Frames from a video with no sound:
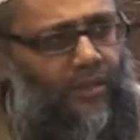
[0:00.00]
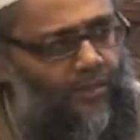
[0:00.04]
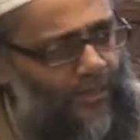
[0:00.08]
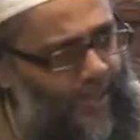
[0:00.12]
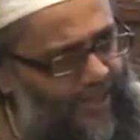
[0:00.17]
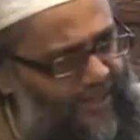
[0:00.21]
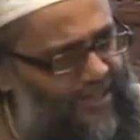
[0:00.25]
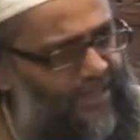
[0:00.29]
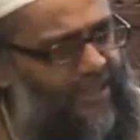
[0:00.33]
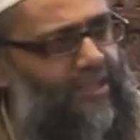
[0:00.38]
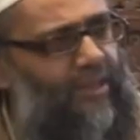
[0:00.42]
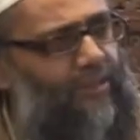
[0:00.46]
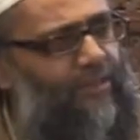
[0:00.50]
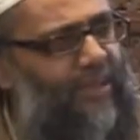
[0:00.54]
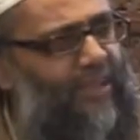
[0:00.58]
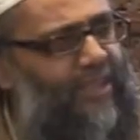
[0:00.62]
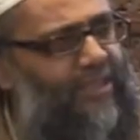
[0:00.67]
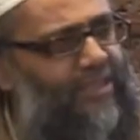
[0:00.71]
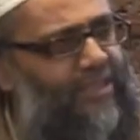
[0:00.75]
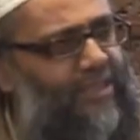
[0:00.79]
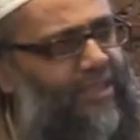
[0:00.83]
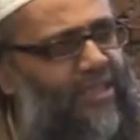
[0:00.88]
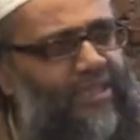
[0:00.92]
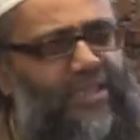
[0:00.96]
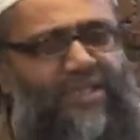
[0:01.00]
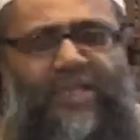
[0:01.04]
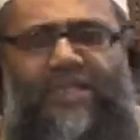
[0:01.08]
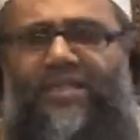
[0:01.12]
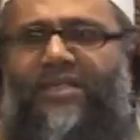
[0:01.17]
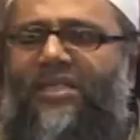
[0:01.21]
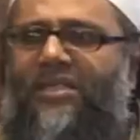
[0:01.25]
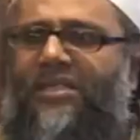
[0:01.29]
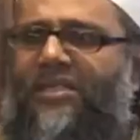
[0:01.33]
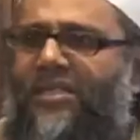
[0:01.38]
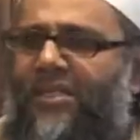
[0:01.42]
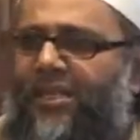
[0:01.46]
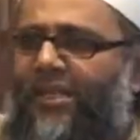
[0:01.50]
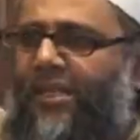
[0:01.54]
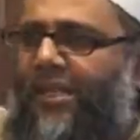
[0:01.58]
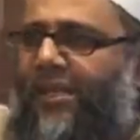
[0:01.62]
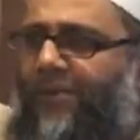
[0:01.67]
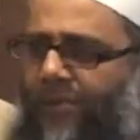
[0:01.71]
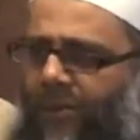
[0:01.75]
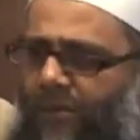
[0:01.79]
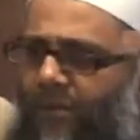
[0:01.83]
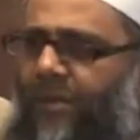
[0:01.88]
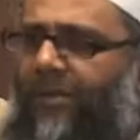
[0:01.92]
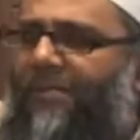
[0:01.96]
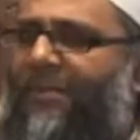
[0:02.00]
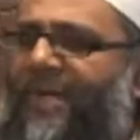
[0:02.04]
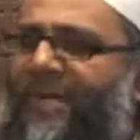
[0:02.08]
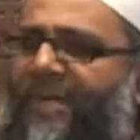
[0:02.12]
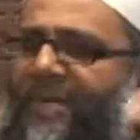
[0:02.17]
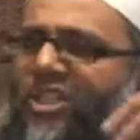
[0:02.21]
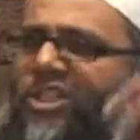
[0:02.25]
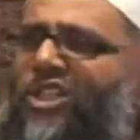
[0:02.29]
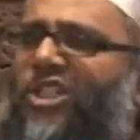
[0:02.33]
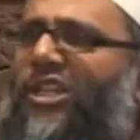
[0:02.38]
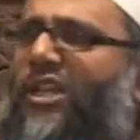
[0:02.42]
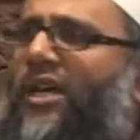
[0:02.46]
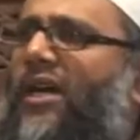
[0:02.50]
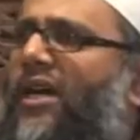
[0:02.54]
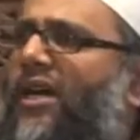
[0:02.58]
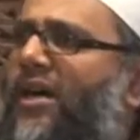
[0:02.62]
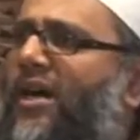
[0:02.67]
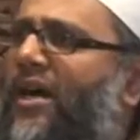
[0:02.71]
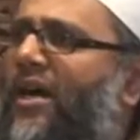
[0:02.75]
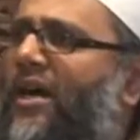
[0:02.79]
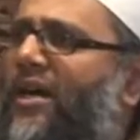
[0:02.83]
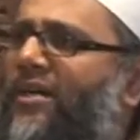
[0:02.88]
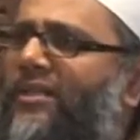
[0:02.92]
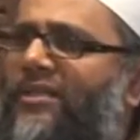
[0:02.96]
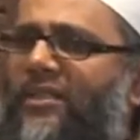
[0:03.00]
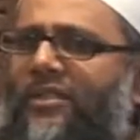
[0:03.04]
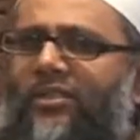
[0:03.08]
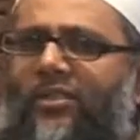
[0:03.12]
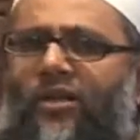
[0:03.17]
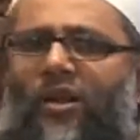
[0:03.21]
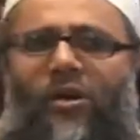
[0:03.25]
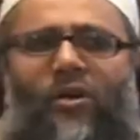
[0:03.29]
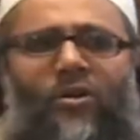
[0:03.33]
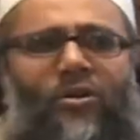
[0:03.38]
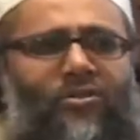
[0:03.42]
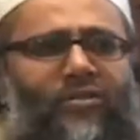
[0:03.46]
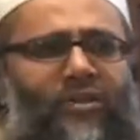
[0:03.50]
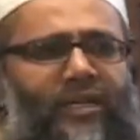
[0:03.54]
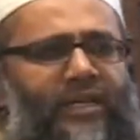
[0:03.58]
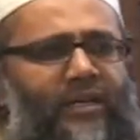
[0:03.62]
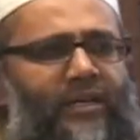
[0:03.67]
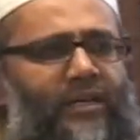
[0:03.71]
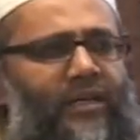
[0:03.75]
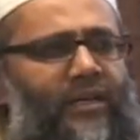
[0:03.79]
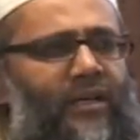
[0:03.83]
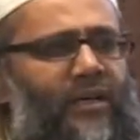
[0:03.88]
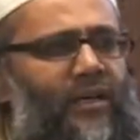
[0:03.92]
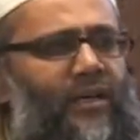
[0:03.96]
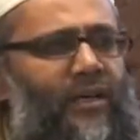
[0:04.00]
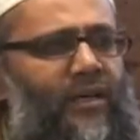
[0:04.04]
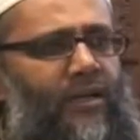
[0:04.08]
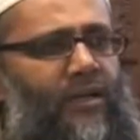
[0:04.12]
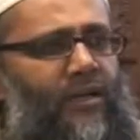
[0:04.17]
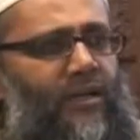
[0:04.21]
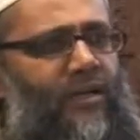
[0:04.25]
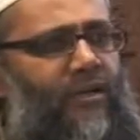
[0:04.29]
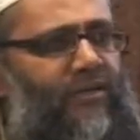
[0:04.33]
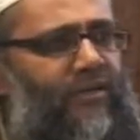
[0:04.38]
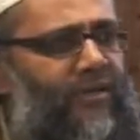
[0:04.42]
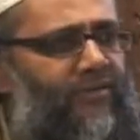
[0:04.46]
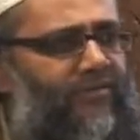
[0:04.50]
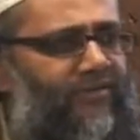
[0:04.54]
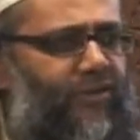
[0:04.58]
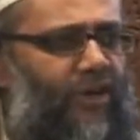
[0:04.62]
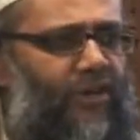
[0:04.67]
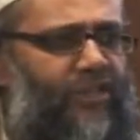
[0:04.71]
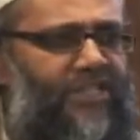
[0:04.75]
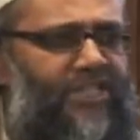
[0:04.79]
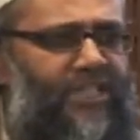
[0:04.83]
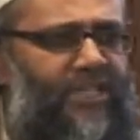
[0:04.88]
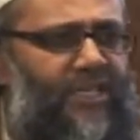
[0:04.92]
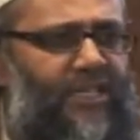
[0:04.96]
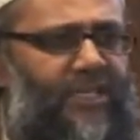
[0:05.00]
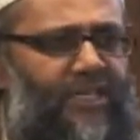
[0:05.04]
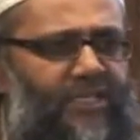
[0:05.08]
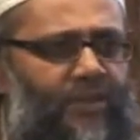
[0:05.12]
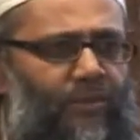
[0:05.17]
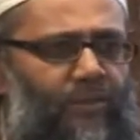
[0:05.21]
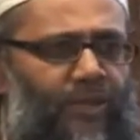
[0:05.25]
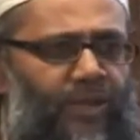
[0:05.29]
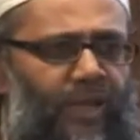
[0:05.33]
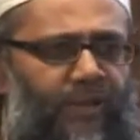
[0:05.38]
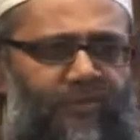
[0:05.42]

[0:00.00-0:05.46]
we had stability, dignity, and we were making jihad and conquering frontiers and